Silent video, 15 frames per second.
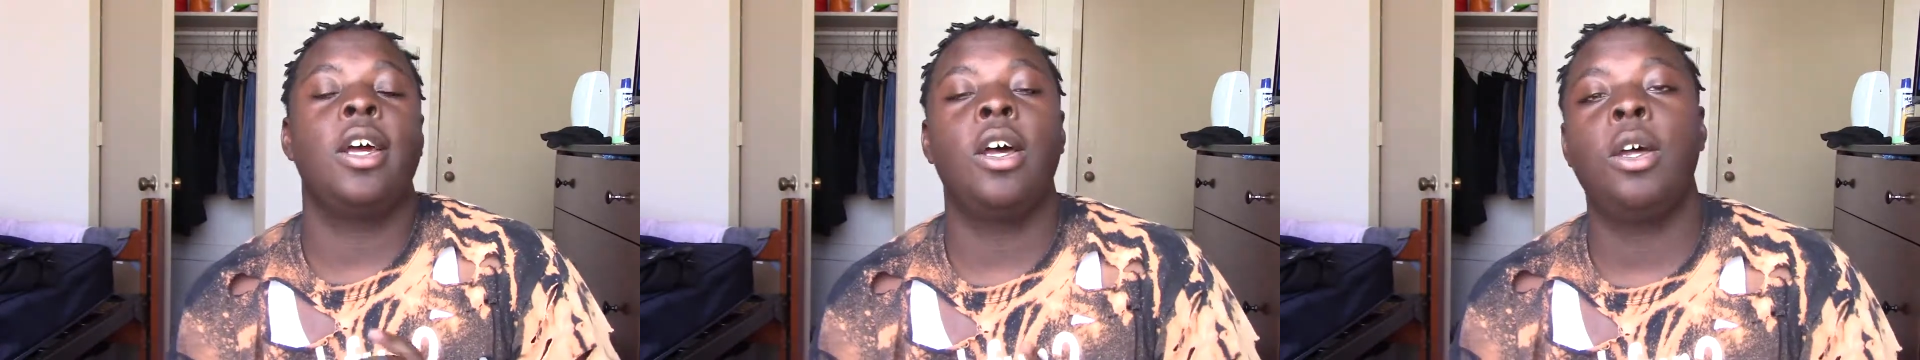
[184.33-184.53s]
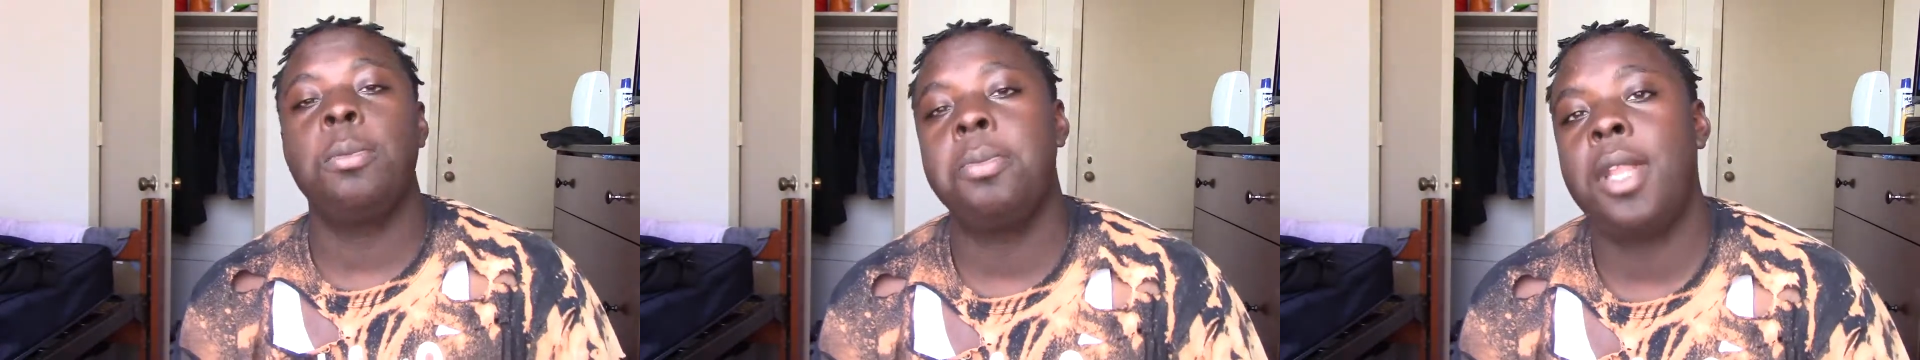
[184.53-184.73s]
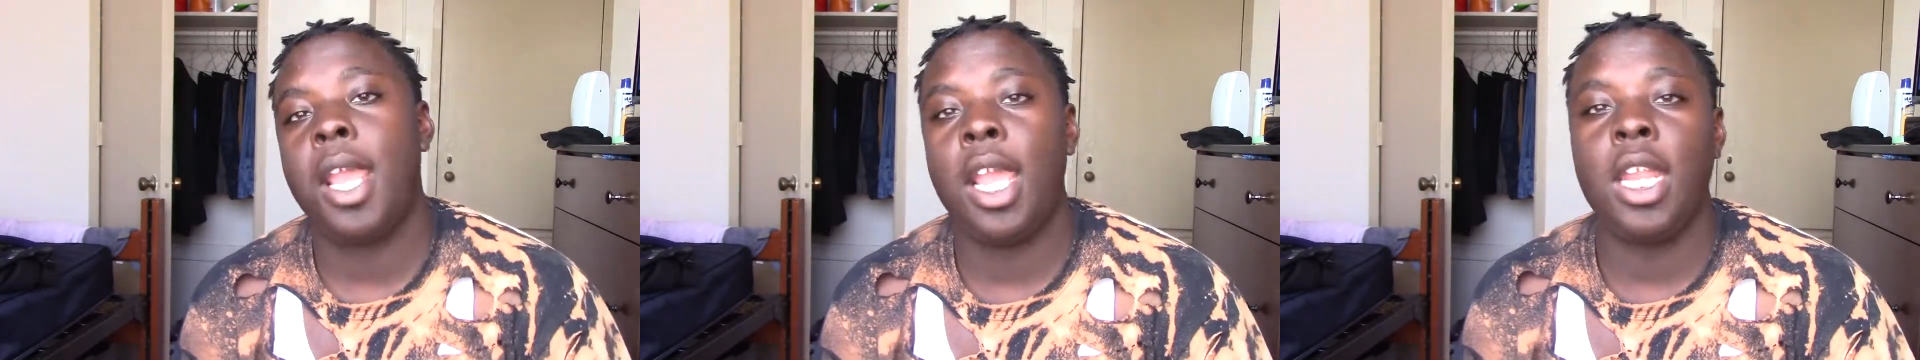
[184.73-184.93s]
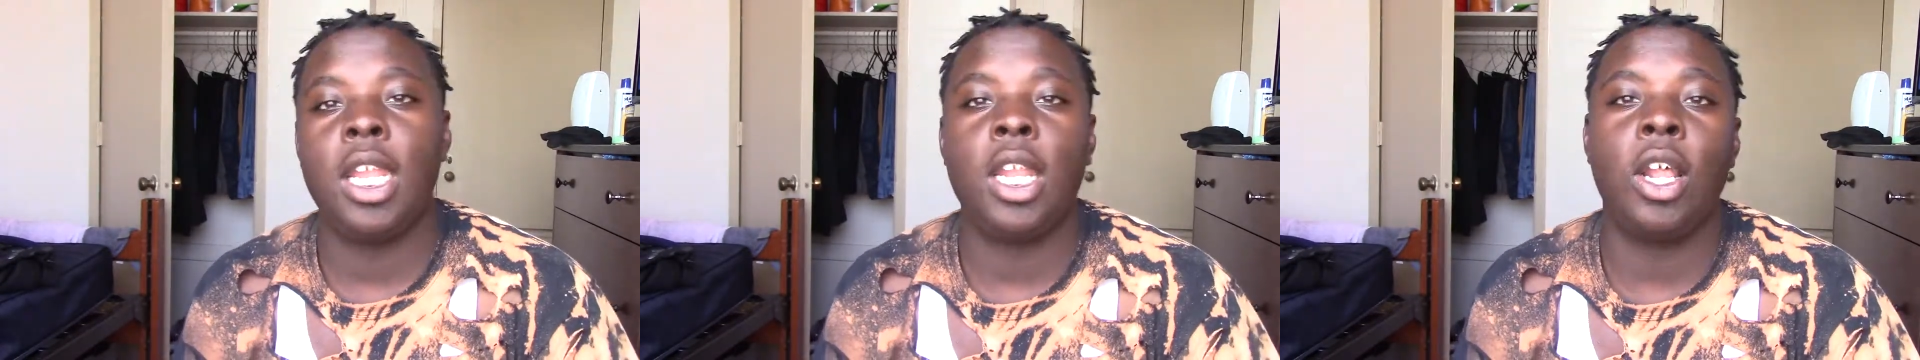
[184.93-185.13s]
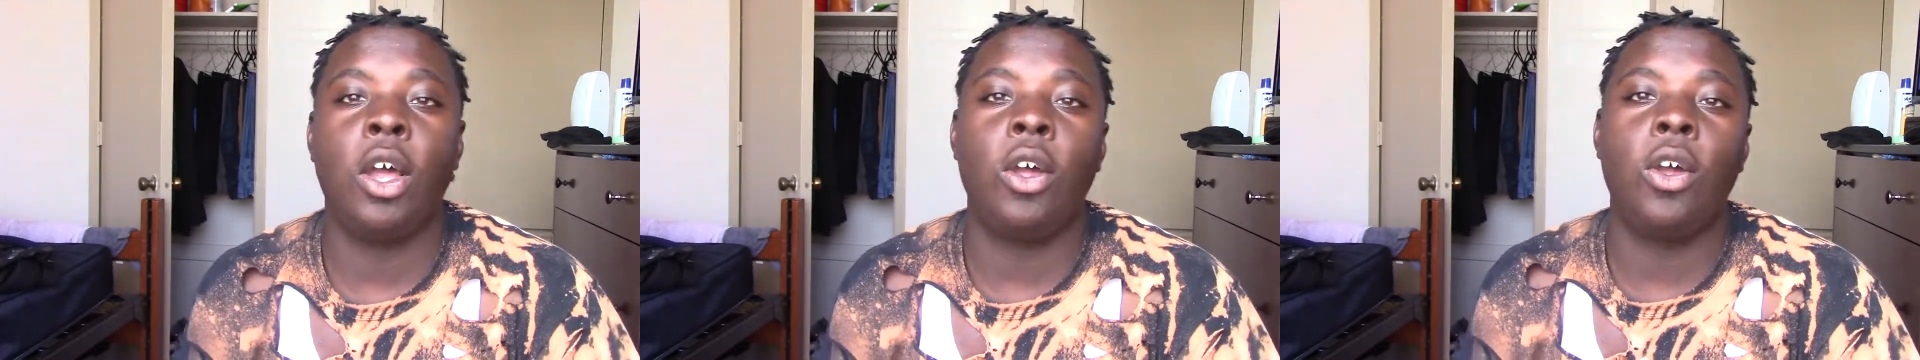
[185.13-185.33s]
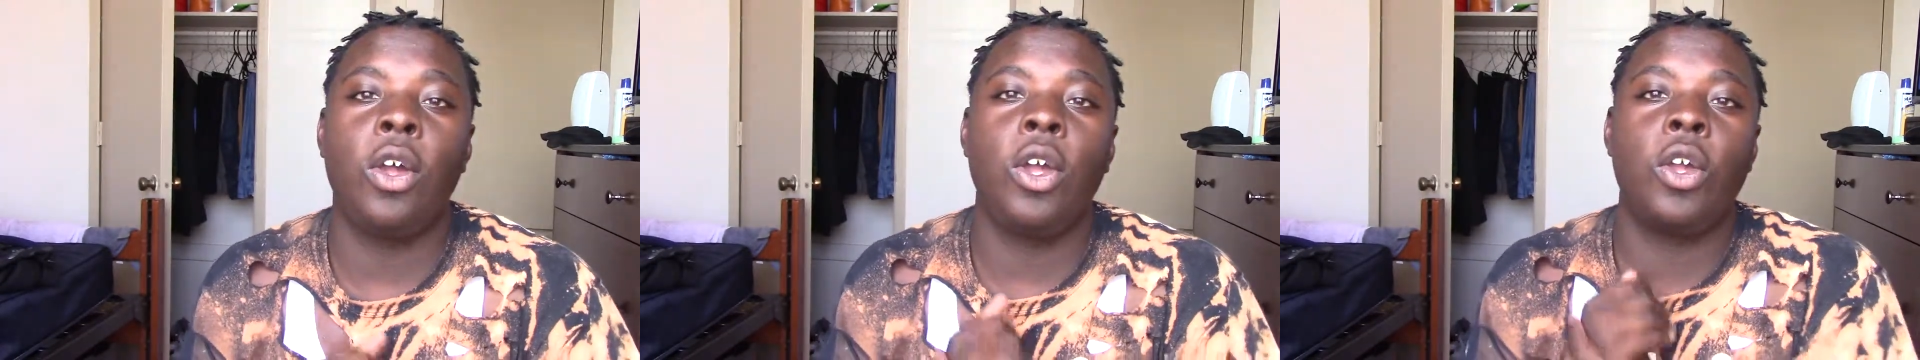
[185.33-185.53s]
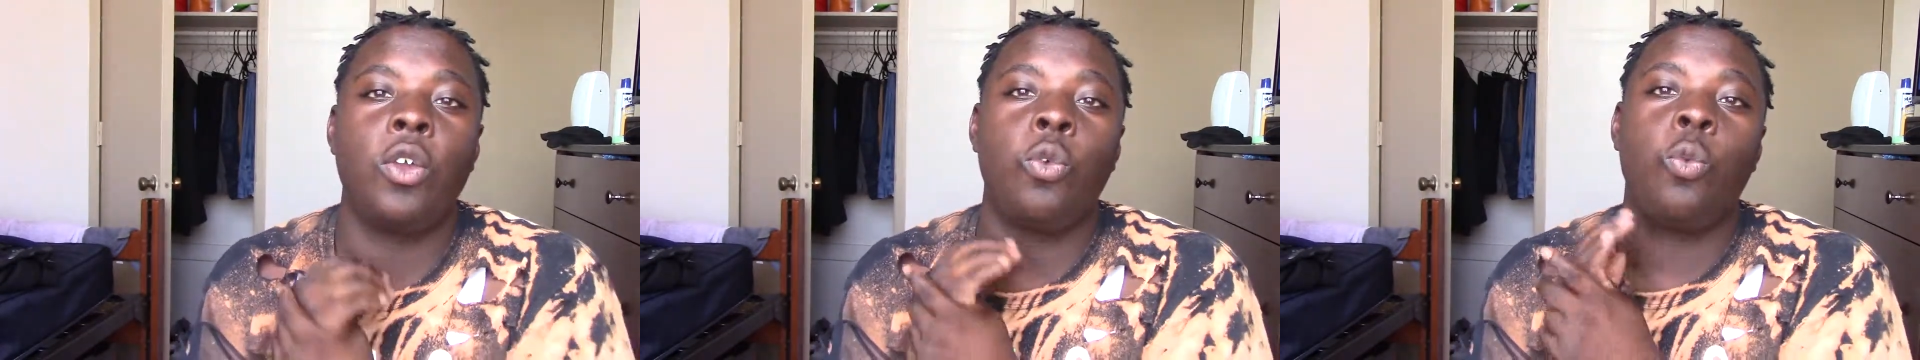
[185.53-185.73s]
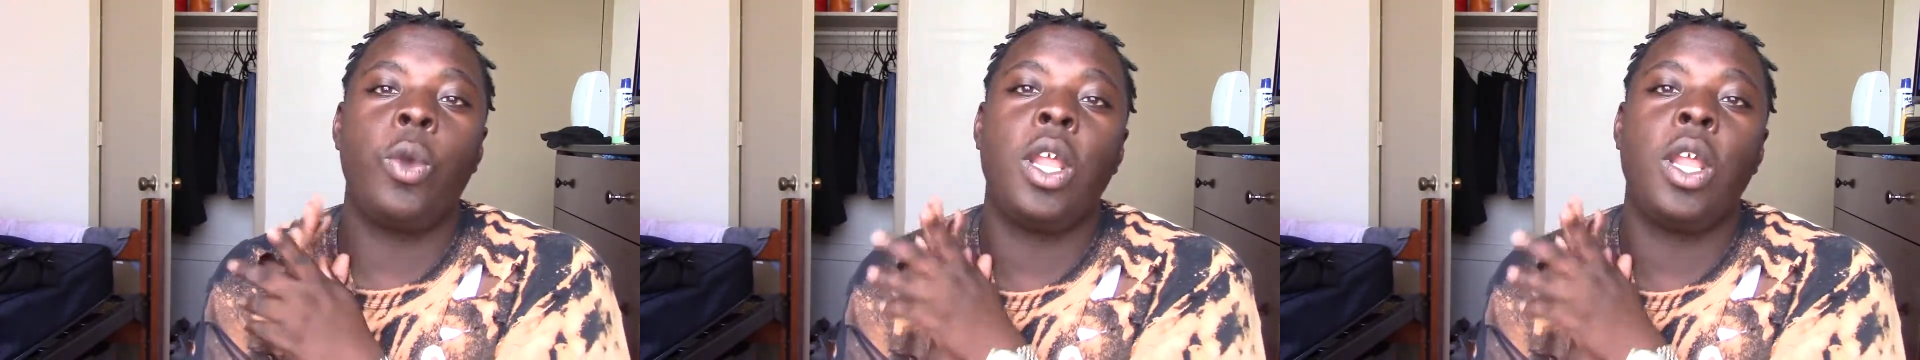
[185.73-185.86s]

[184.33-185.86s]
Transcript: updated on